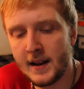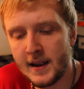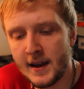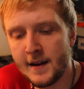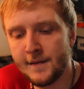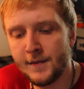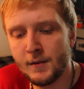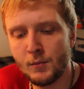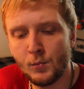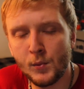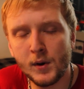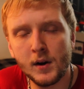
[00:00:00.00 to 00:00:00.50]
And
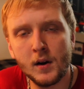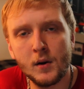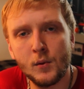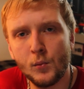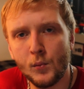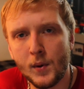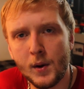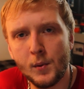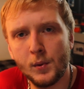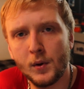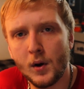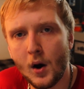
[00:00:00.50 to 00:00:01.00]
even when
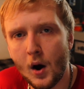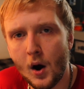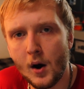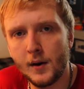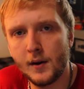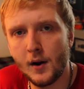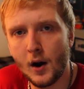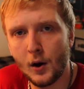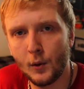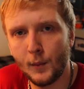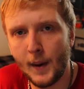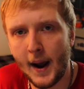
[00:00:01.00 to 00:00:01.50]
we were
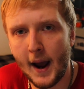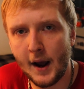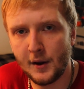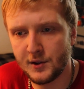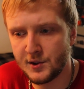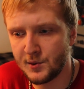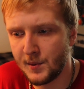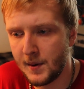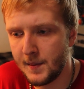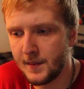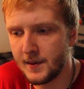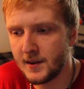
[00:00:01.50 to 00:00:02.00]
on our
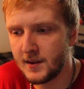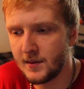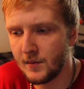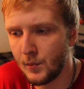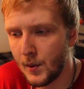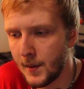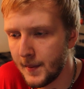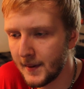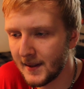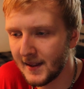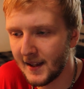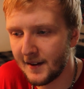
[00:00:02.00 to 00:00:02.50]
routes, we would
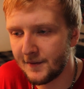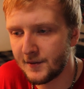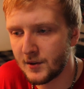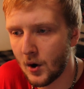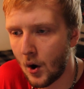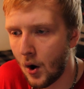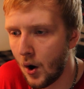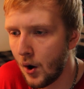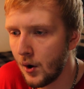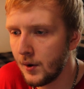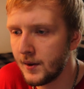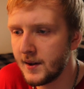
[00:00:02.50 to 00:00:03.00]

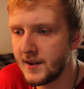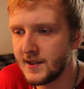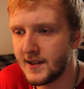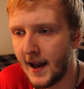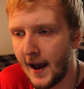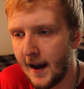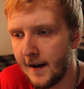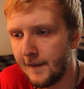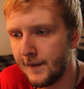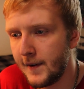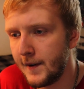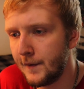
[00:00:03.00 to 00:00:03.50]
lift all these
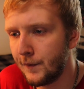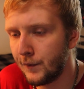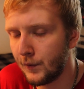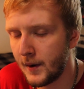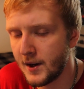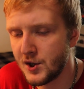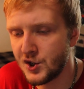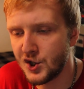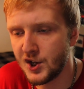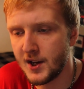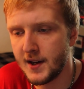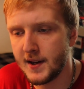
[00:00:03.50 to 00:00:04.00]
heavy
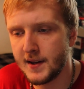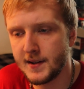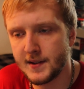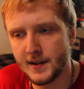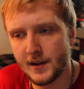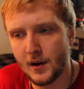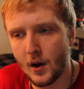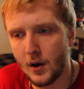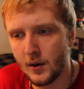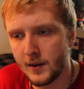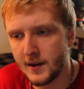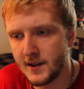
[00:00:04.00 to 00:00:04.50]
fridges
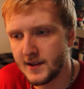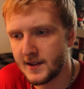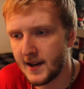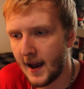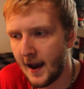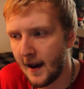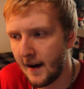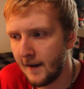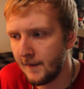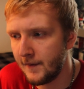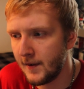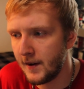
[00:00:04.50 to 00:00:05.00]
and all these
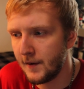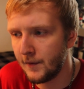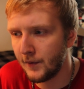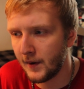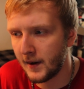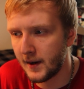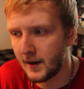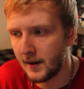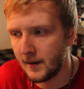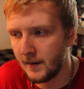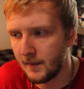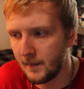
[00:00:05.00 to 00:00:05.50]
heavy
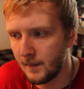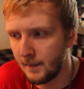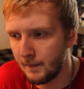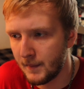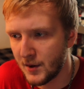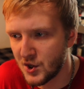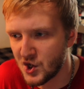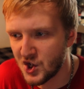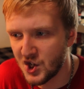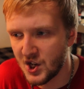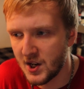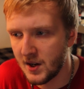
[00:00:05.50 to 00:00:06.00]
freaking
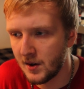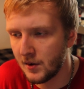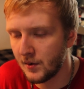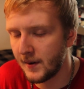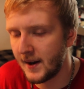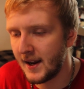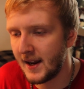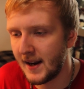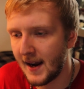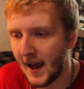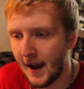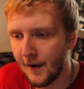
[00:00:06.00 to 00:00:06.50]

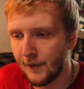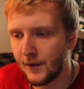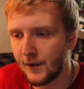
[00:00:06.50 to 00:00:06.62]
machinery and